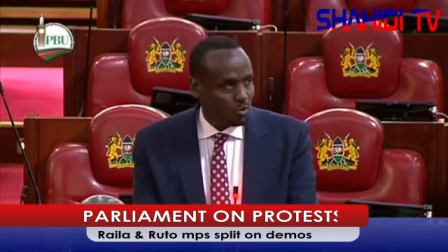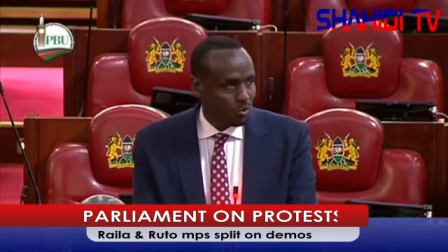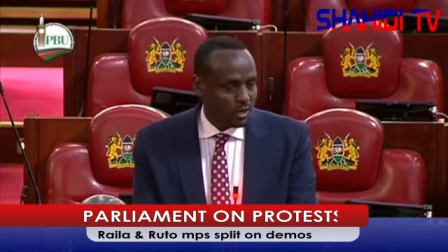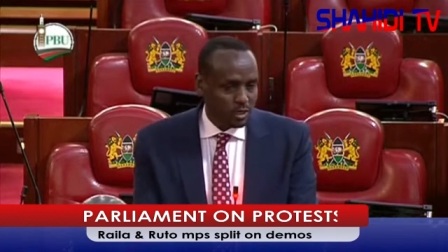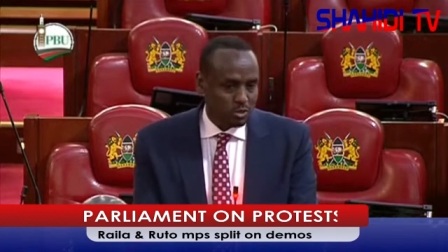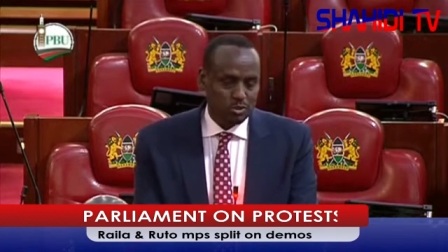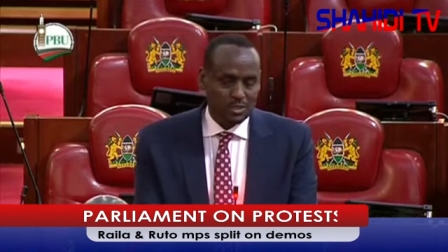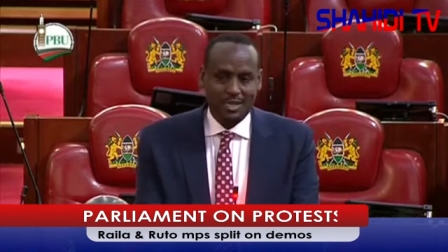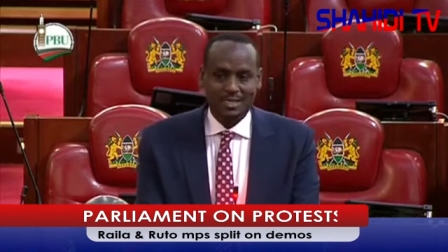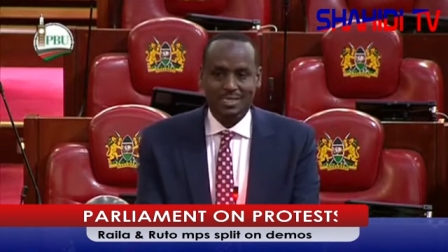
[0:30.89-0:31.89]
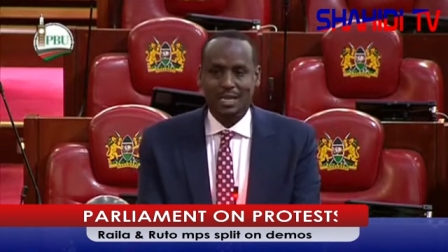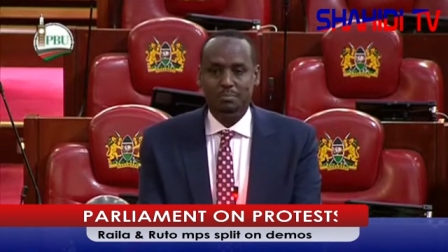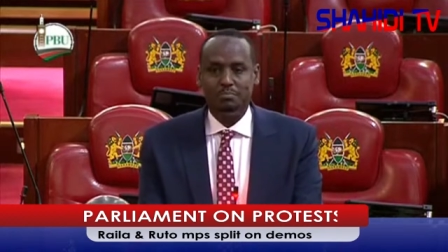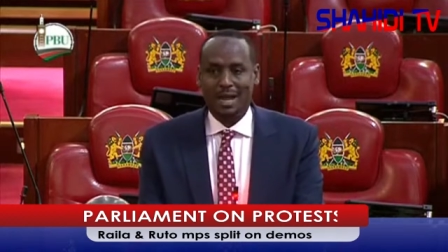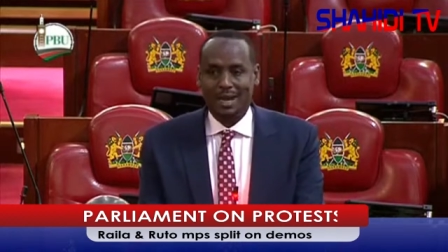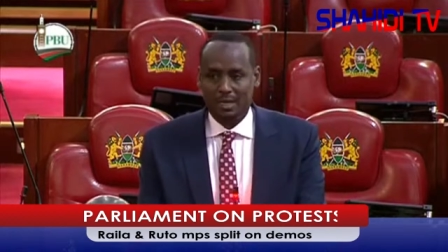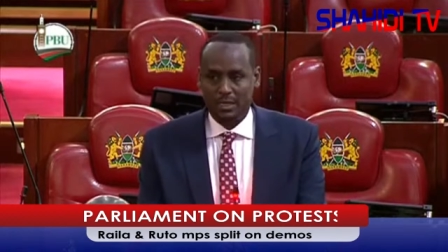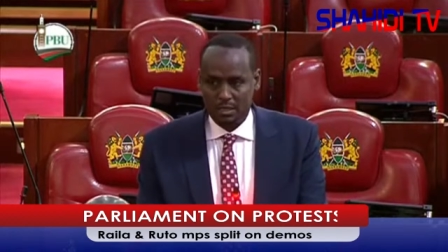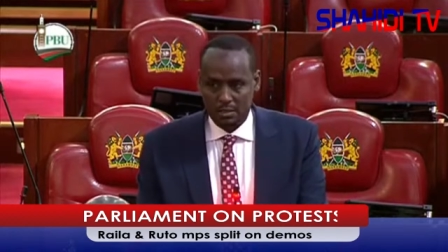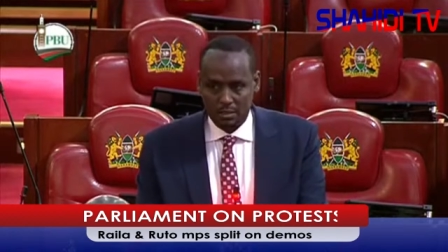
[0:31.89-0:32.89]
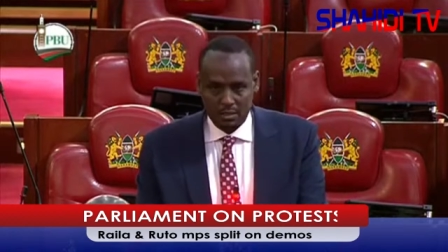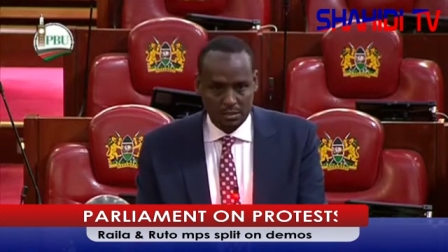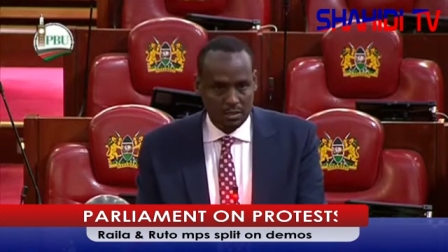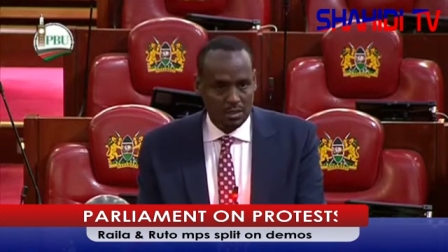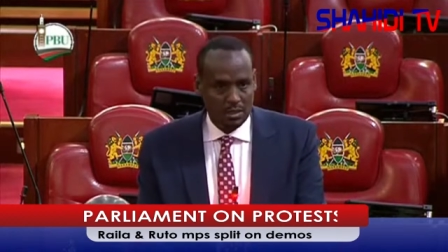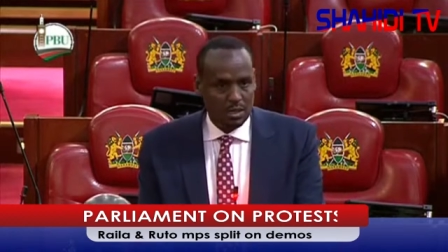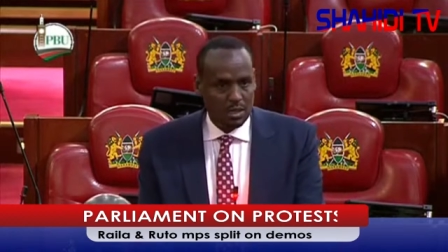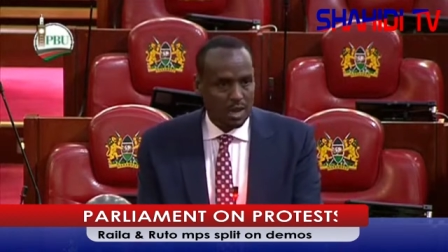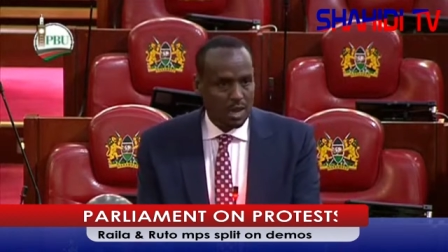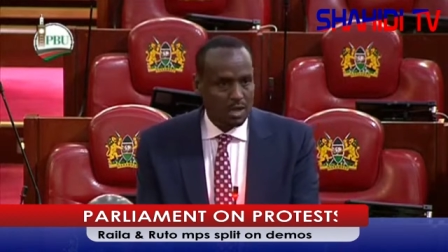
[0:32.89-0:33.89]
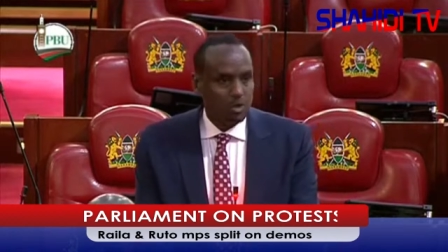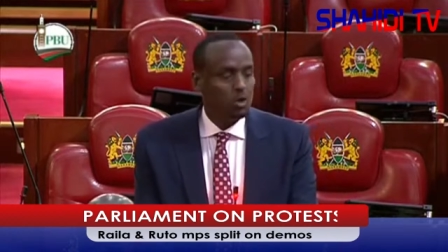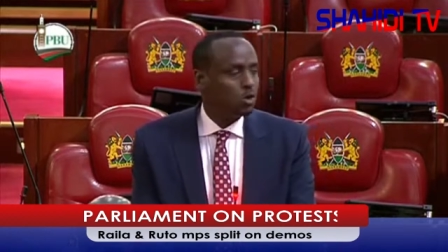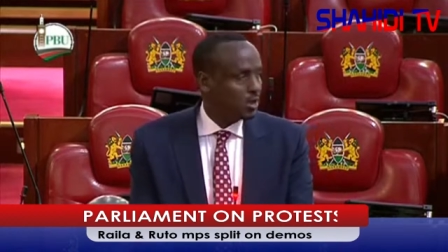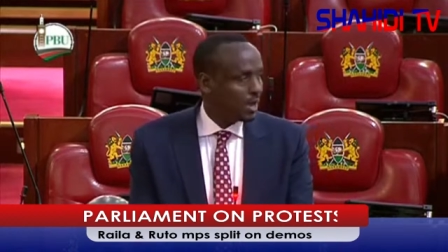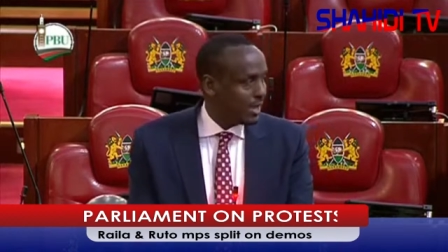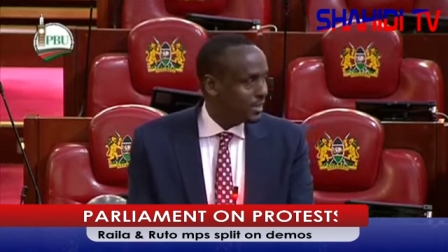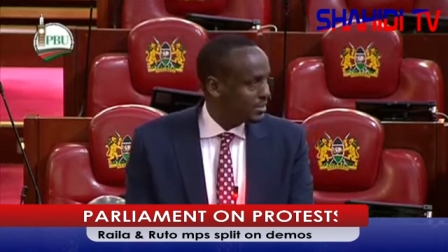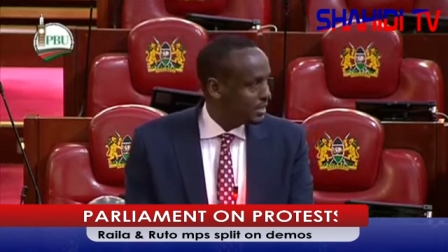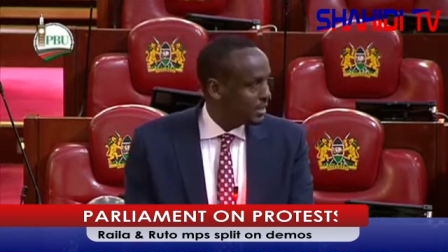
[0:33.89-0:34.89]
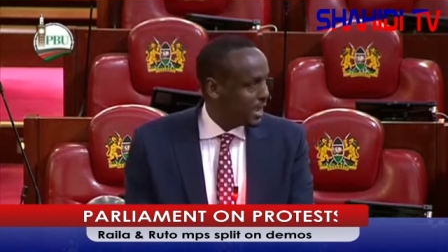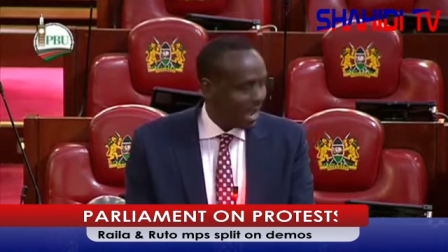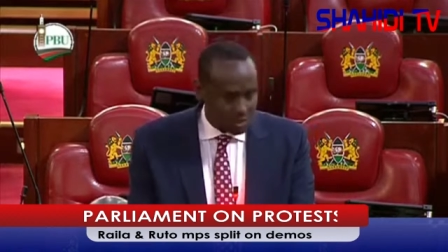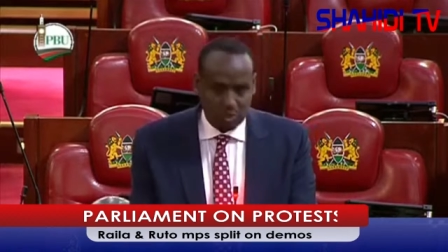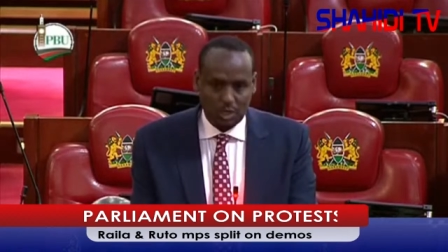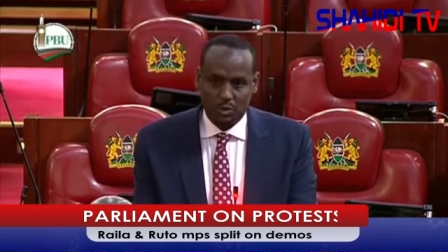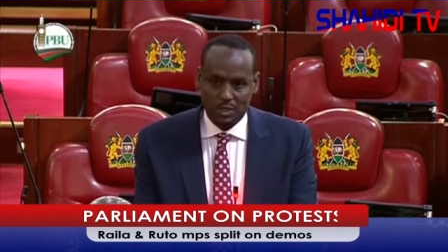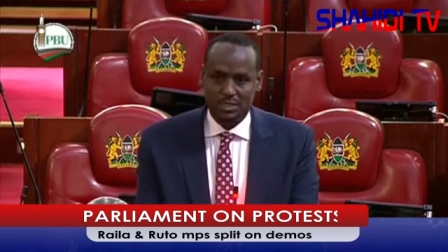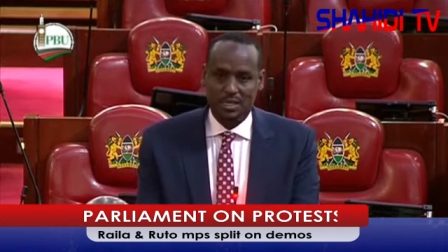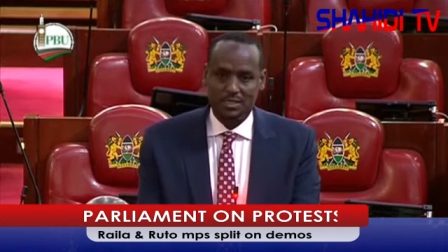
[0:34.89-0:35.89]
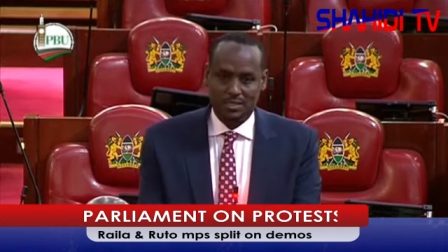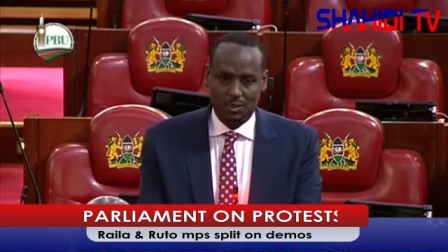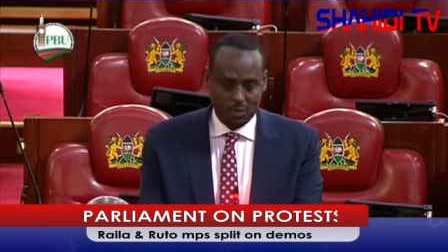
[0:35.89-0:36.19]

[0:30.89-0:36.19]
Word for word: we need to take a step back and look at actually what, it has,